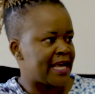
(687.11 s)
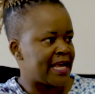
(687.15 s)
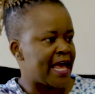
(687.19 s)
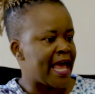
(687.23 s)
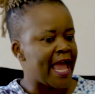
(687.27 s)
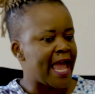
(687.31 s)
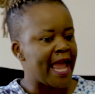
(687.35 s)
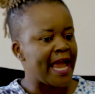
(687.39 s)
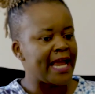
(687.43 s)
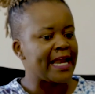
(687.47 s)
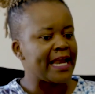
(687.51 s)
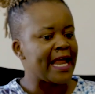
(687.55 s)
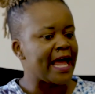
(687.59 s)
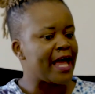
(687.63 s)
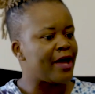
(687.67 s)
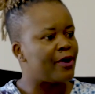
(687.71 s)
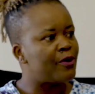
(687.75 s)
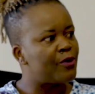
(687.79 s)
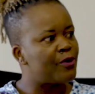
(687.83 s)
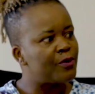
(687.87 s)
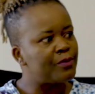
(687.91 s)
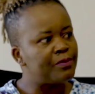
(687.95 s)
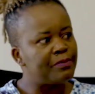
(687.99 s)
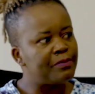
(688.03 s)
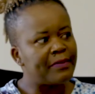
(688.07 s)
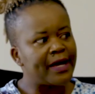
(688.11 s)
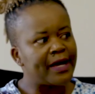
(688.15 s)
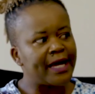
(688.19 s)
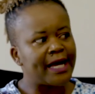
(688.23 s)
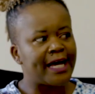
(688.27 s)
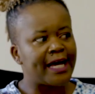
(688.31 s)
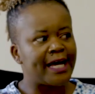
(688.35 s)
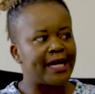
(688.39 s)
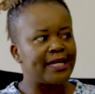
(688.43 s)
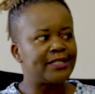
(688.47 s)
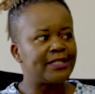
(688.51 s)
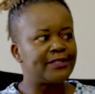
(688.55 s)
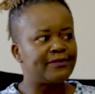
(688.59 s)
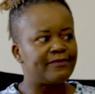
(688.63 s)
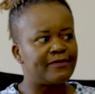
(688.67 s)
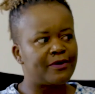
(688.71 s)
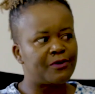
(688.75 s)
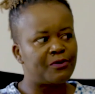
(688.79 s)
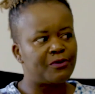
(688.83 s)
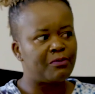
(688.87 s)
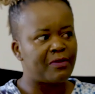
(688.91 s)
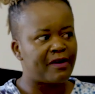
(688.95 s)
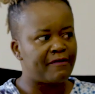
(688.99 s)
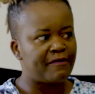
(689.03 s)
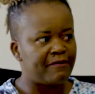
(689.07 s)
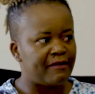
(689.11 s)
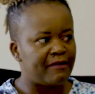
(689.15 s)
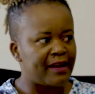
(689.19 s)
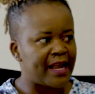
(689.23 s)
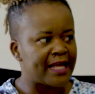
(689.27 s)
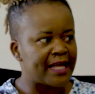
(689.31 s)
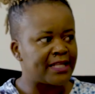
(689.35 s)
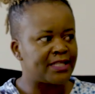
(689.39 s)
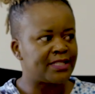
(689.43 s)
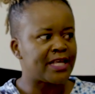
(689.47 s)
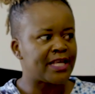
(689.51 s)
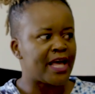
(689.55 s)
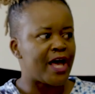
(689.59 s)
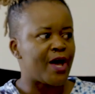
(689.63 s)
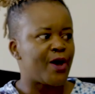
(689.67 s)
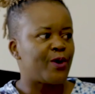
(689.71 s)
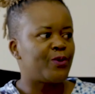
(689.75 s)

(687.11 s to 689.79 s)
And I hope my aunt Wekuma Flats